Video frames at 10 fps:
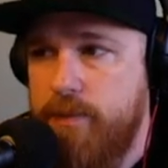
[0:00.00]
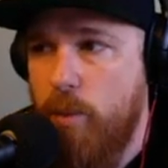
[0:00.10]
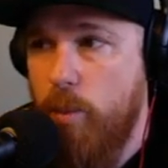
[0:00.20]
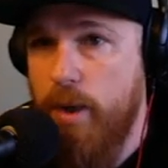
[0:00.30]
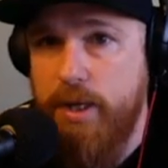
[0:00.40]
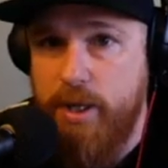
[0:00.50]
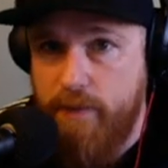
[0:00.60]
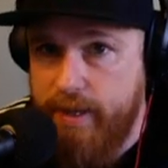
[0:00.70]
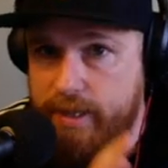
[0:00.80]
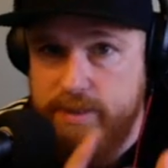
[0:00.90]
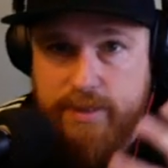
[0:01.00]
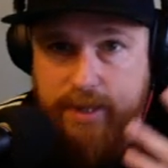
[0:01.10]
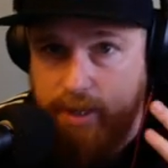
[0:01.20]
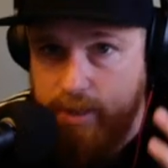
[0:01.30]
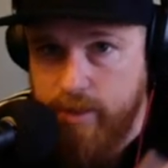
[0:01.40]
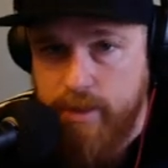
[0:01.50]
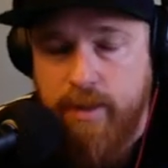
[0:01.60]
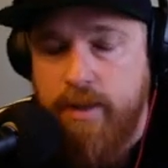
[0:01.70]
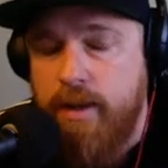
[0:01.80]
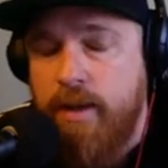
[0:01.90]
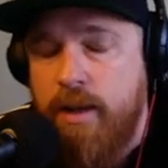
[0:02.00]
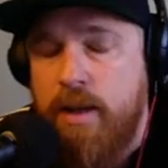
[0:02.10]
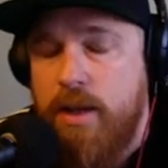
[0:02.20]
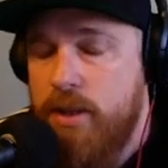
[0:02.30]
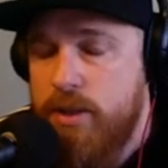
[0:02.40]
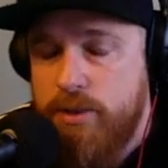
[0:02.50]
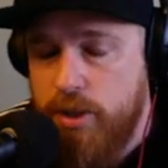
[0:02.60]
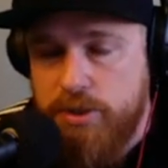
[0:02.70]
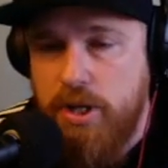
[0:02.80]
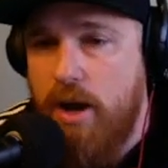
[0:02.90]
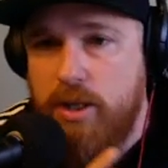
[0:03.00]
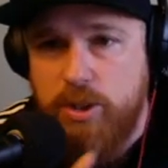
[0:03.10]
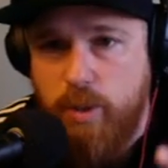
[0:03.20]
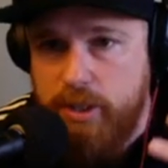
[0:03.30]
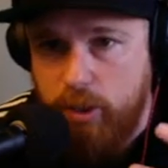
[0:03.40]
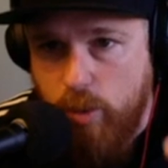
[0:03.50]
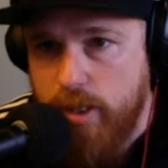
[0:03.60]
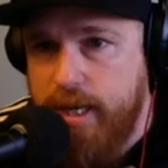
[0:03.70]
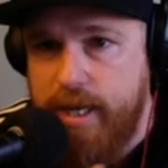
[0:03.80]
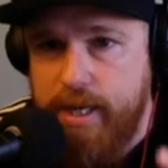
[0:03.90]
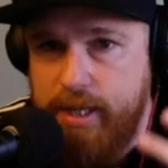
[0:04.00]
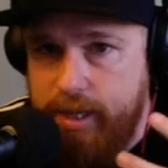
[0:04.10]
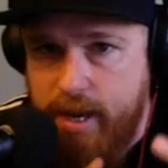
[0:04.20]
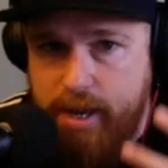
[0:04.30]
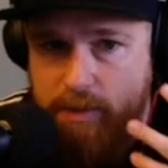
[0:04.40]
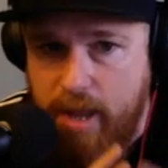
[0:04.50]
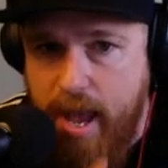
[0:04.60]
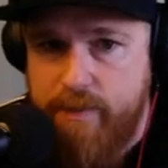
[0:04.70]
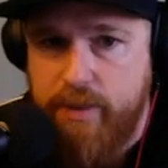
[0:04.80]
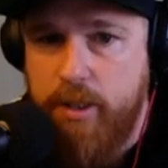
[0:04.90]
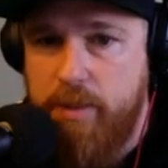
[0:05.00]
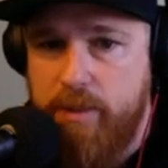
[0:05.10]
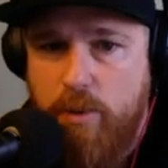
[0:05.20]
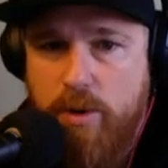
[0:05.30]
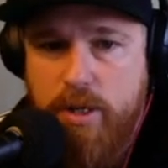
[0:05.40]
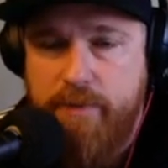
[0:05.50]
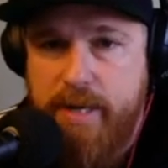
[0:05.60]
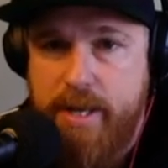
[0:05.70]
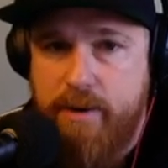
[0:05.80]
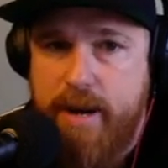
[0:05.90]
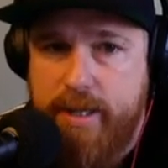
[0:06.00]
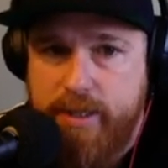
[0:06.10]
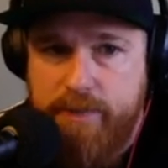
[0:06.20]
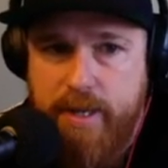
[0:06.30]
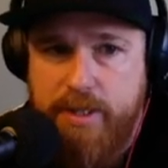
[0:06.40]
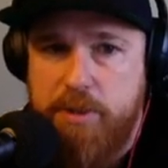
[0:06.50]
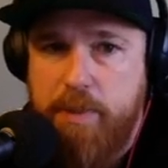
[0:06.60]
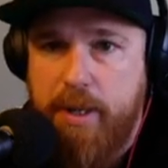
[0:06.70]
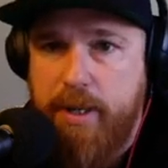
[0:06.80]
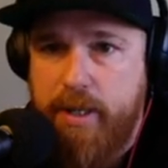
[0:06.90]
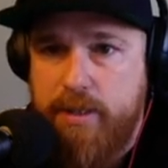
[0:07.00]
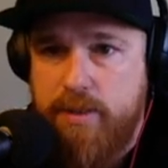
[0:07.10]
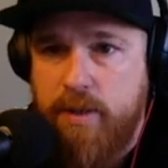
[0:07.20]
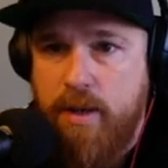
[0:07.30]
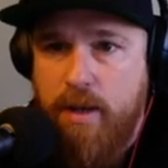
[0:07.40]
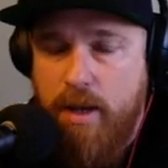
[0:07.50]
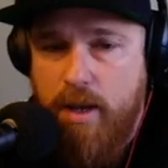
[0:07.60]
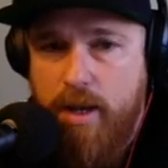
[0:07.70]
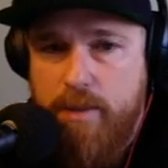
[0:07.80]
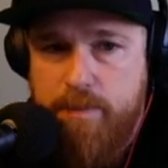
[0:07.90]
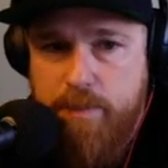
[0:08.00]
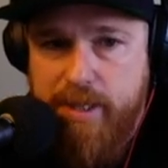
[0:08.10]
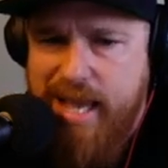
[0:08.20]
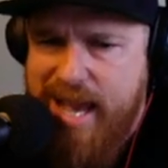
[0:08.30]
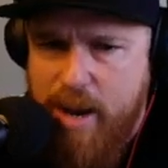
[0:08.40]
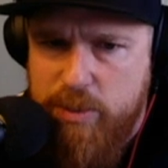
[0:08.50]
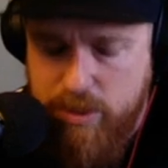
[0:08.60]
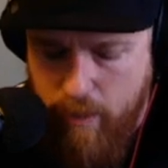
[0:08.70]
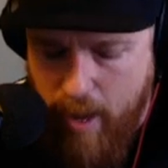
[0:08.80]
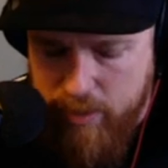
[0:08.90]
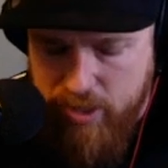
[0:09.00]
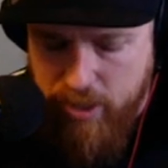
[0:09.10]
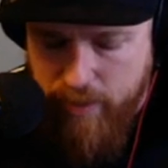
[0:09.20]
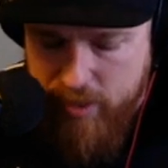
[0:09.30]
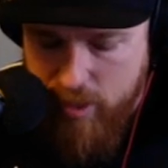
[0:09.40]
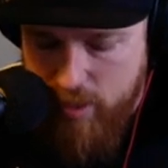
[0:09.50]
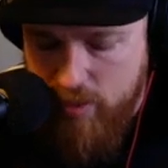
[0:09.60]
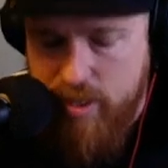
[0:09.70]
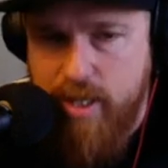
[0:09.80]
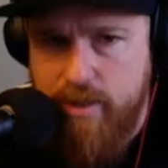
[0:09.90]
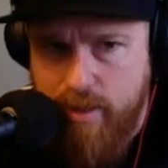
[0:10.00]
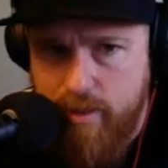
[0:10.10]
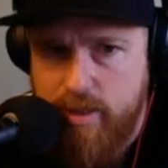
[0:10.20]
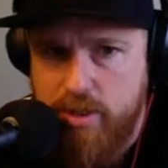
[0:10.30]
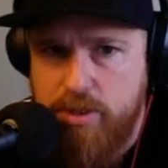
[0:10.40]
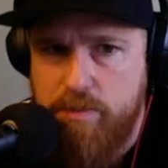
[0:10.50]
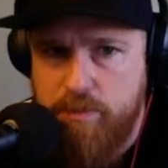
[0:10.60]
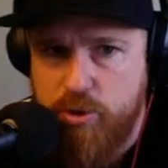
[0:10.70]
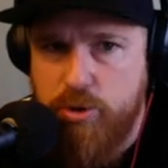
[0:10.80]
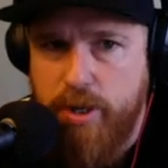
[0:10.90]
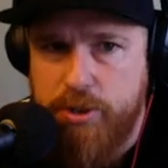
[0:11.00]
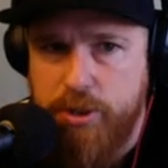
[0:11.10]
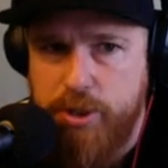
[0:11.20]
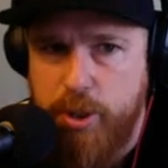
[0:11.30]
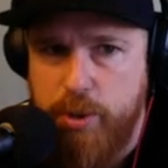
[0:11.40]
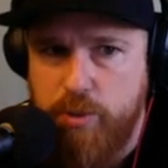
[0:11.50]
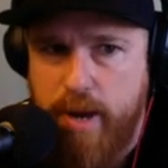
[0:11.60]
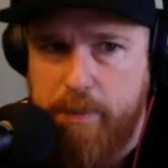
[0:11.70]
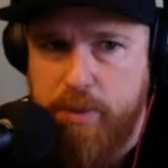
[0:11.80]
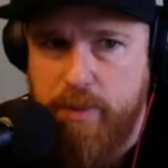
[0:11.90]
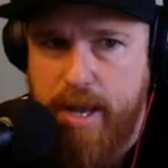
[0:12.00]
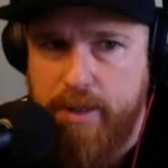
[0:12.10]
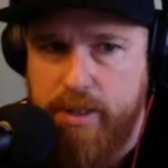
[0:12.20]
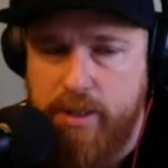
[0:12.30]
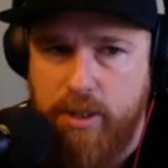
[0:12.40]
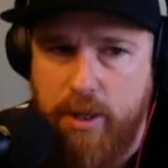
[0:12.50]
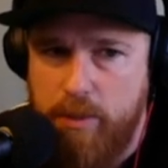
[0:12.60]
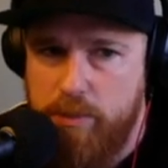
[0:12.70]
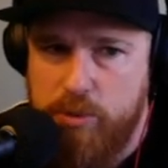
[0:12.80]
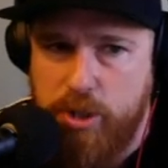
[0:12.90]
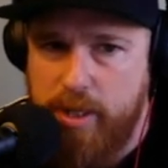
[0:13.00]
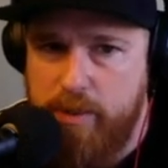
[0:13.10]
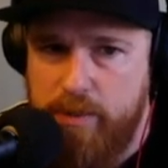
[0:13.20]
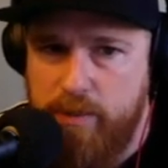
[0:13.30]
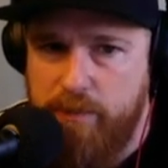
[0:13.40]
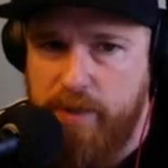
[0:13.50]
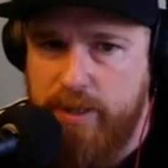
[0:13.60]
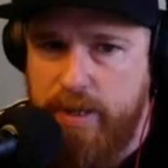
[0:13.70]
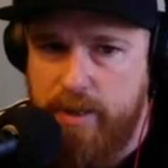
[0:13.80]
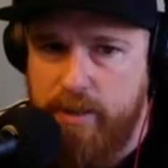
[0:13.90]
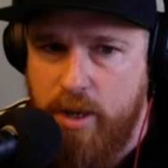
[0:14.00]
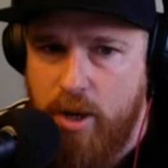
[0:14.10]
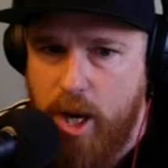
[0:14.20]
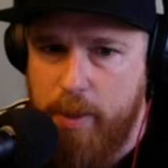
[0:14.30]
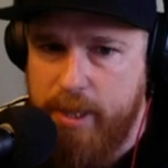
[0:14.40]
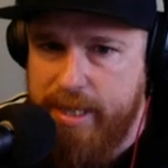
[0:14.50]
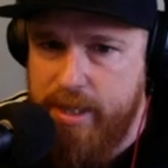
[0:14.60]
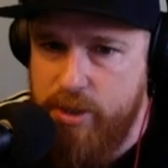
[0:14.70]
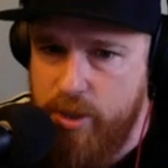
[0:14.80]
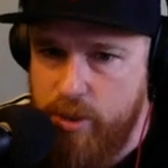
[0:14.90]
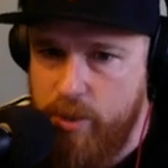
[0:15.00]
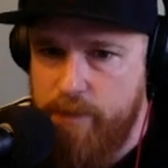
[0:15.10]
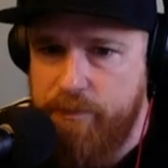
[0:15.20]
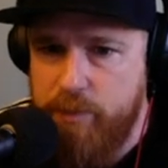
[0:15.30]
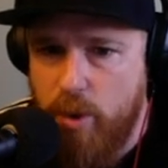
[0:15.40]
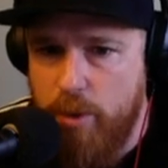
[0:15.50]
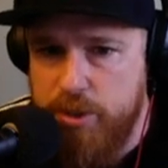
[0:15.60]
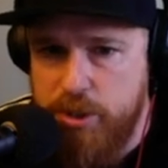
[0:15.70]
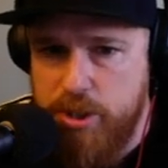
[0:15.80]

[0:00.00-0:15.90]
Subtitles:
where, you know, they can sing their songs while they're working and have a little bit more of an interactive experience. But yeah, I was interested to see that this structure too is wrapped around, and, you know, trying to figure out, are we going to get new, or is